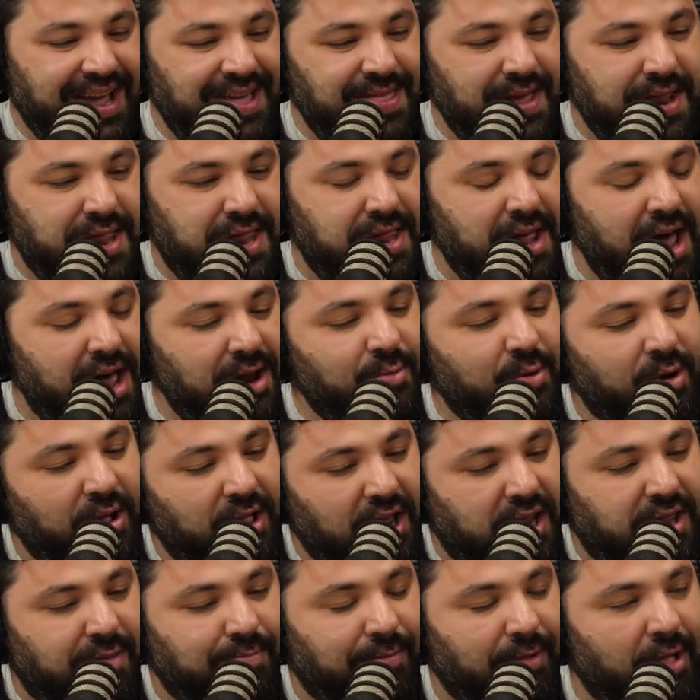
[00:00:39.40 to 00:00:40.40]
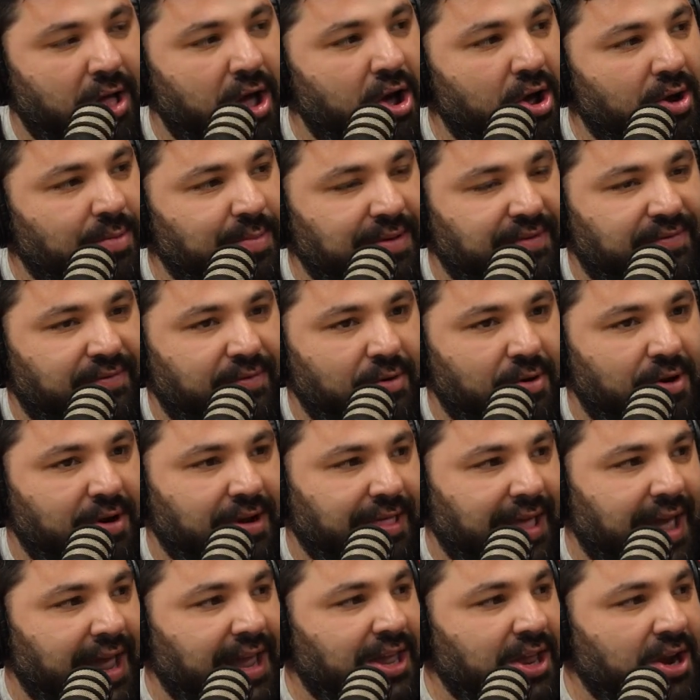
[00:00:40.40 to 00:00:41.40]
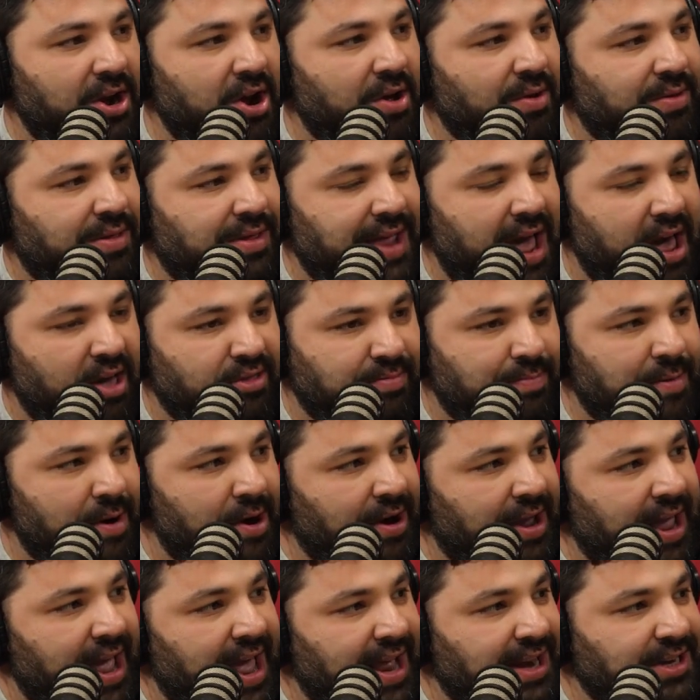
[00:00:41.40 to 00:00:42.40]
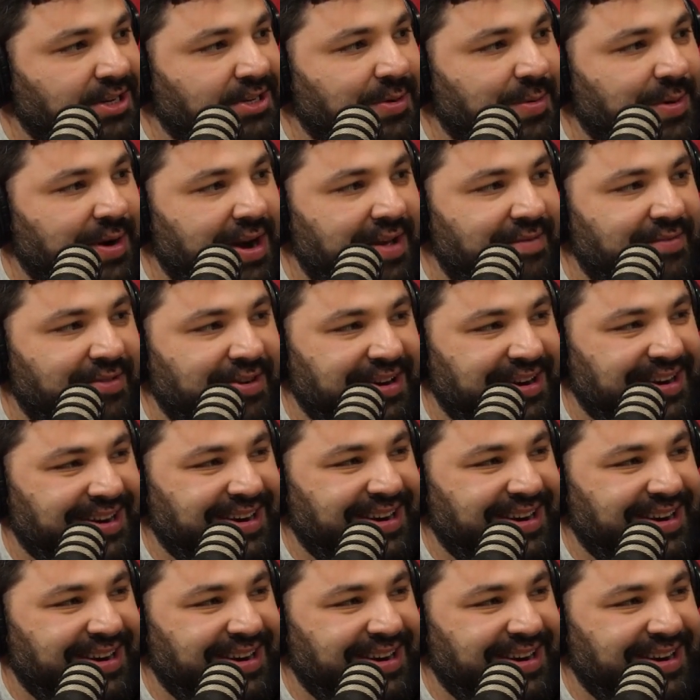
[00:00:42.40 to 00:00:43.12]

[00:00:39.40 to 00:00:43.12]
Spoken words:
The sun will explode before, South Park ends or whatever.